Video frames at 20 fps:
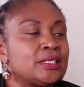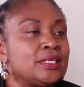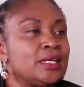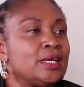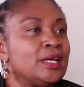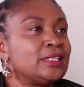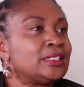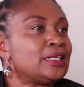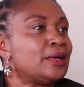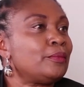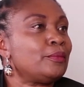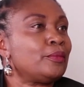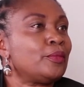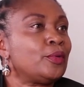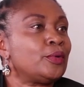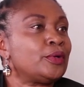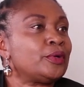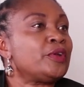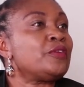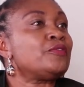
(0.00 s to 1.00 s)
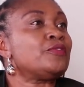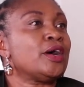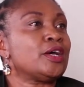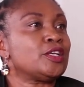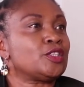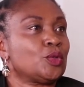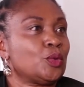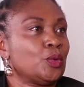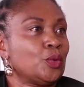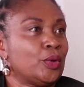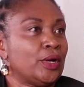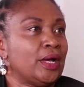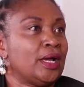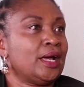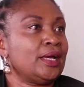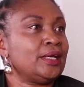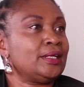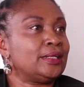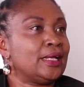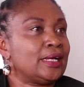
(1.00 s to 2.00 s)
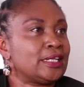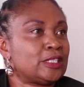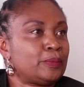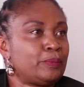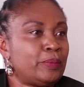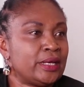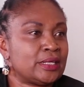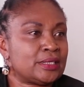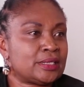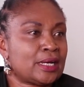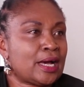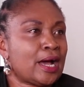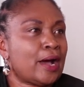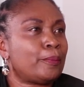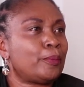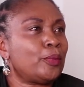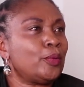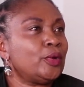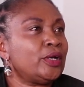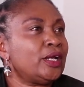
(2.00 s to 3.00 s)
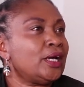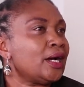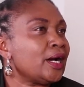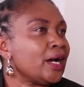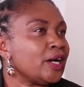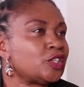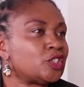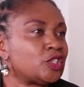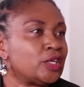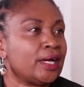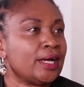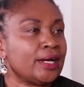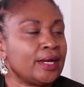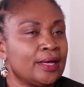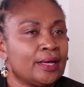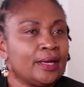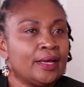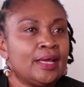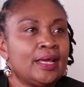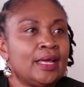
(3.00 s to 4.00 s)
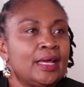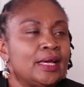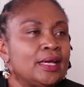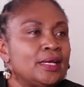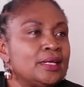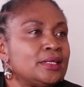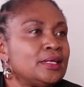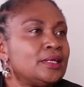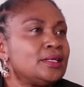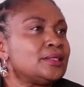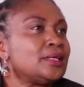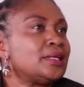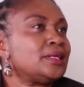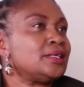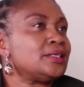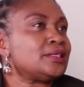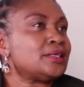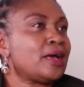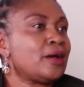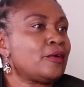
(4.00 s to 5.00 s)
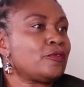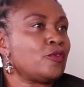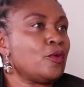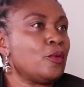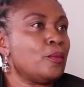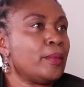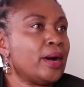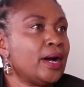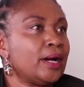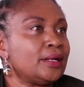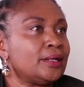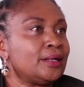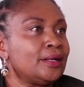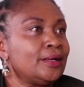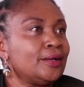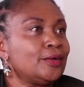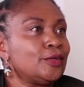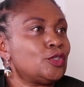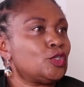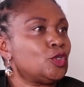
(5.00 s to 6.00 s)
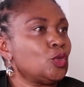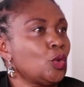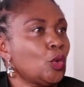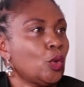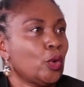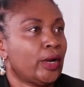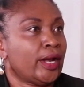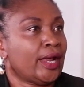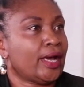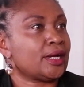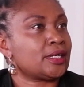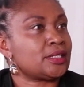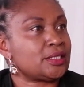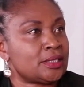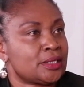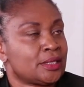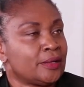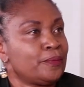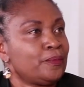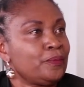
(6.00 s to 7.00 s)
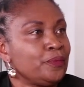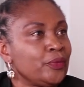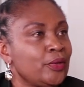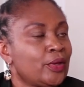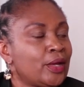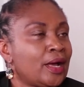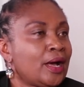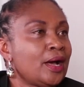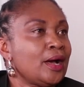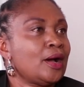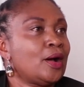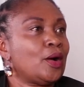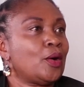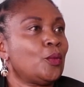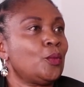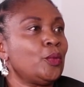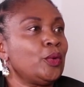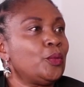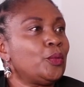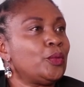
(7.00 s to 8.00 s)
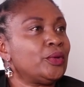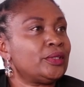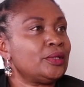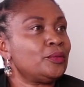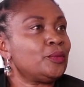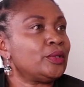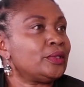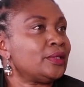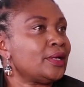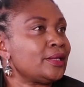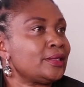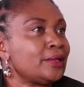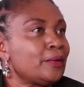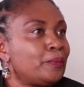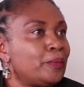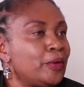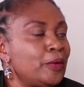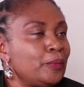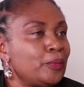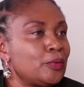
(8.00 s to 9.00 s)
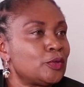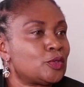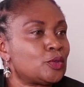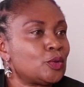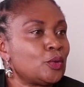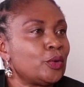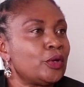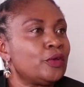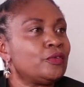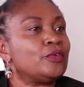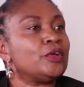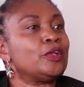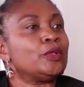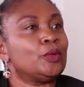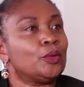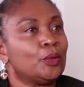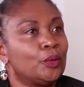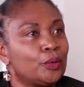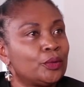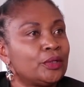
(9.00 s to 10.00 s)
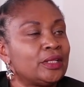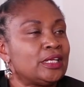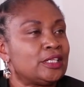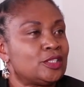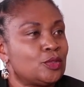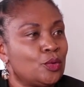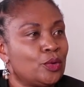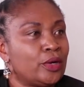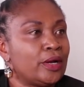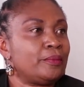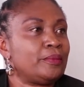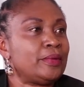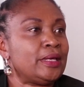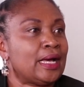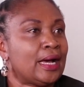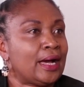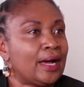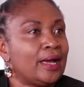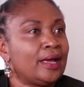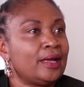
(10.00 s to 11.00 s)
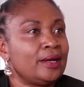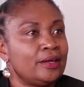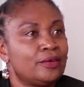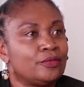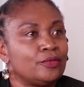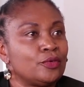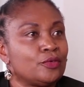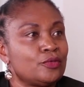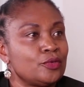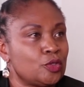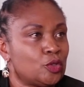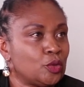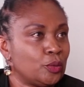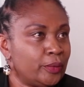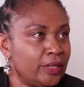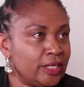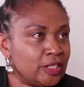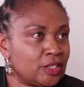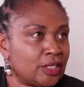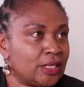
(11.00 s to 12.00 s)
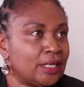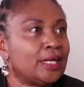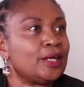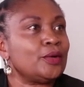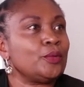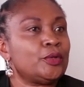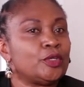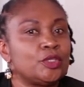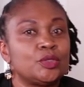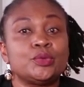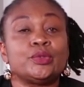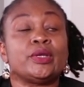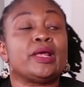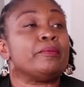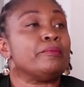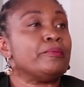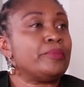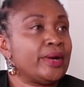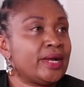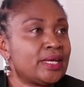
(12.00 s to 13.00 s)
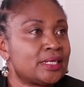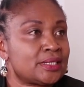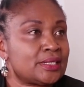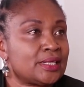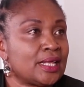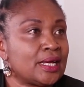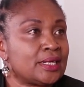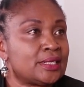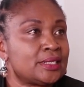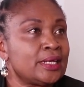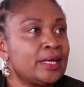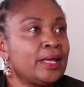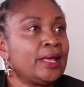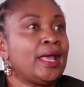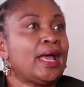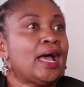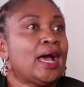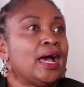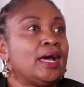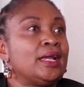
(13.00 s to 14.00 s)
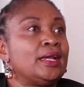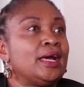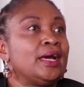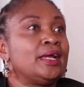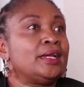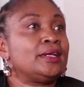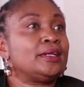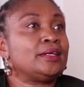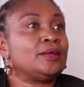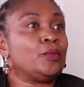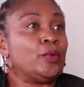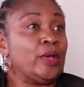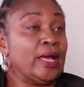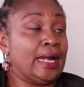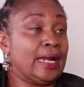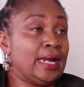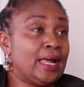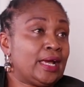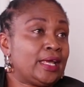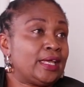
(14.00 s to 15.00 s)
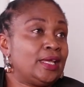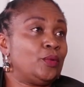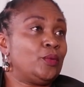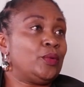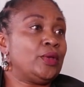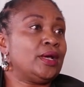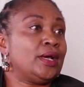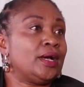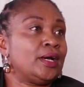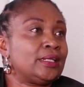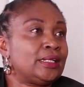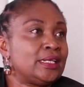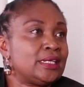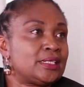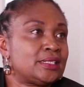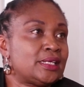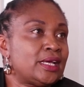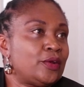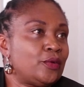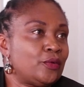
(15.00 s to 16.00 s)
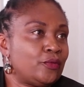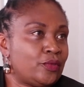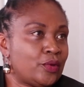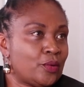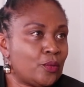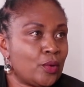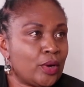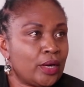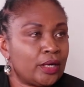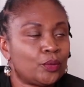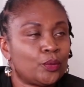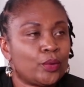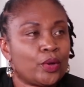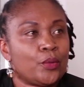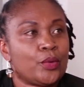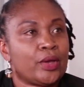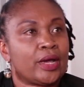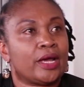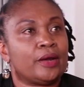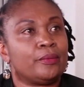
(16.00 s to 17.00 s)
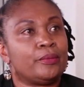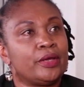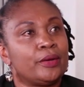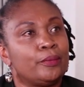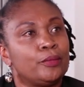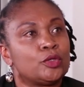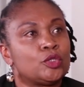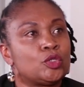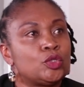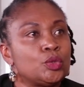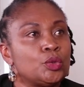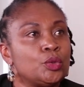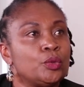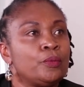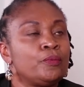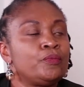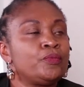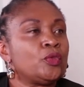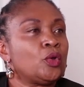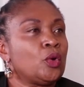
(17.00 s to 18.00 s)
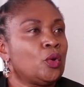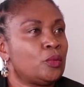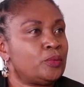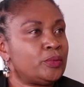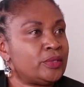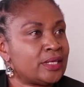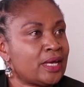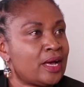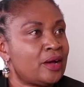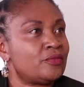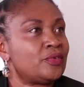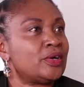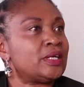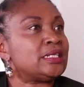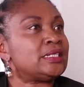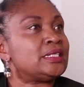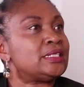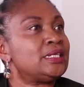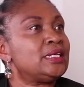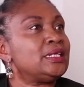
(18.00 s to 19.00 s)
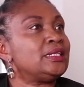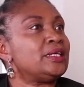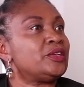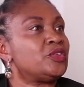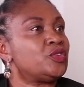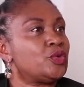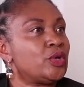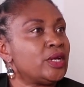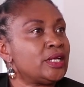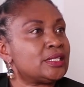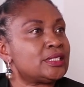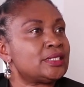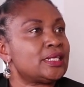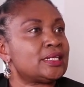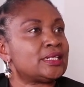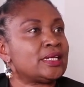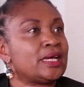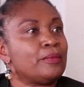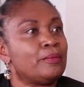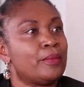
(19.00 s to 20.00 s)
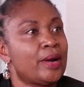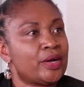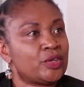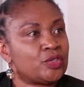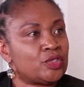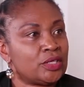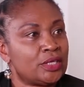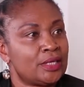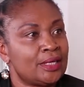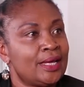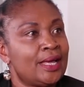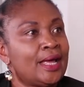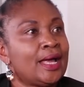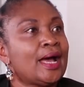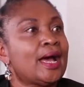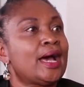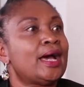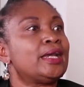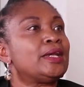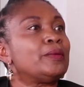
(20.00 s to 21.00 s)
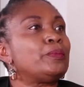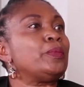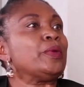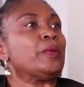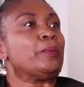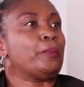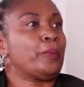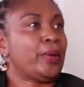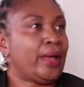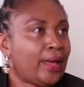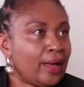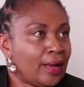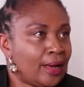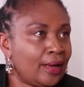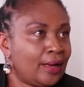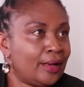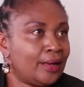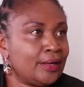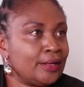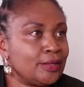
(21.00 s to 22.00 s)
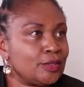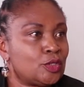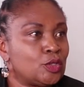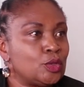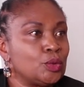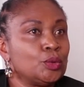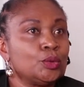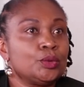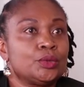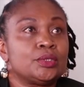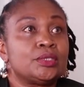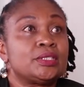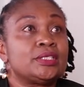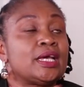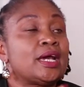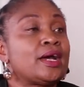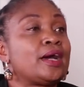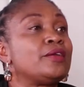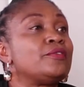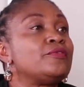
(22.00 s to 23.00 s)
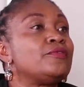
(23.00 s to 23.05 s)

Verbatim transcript: are seeing some reversal uh, in that space. Carpooling, car sharing it is a desire for man to connect uh, with, with other people. So even though there's going to be a high level of automation and mm -hmm. we mm-hmm. should embrace that, and, and we are lucky we are this side of the world where we can be able to observe and see the trends that are emerging and prepare to take